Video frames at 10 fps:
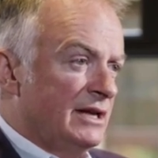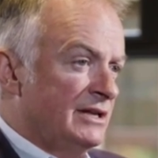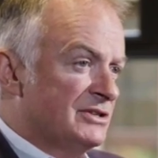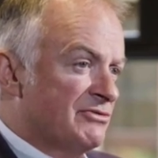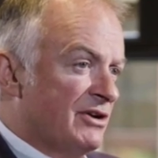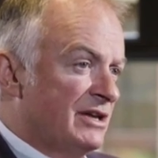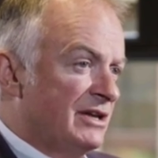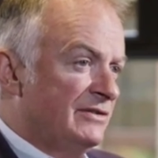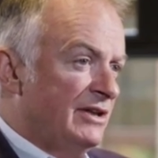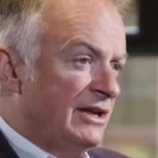in striking
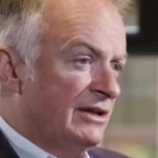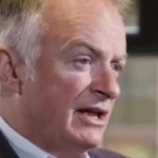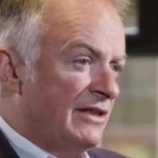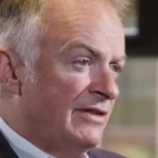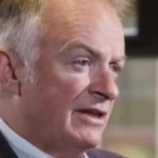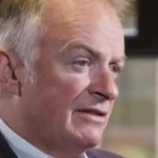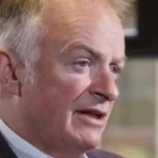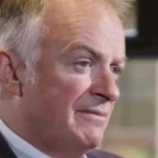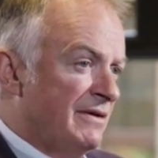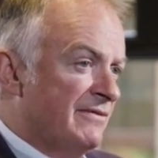a deal, I think
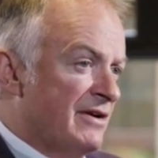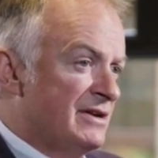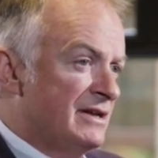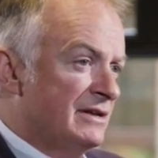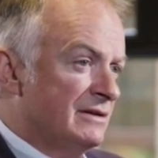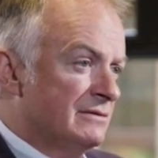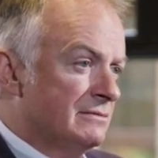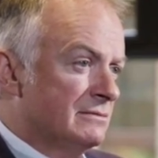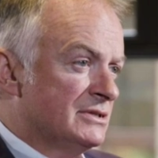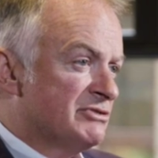they've been very
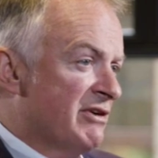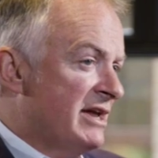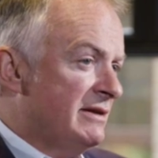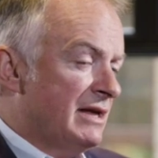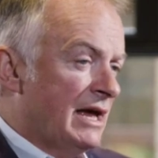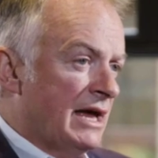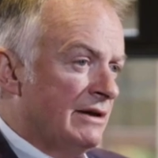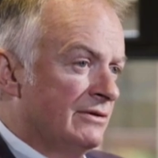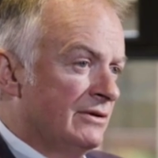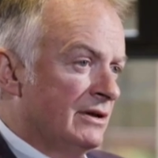straight
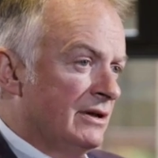and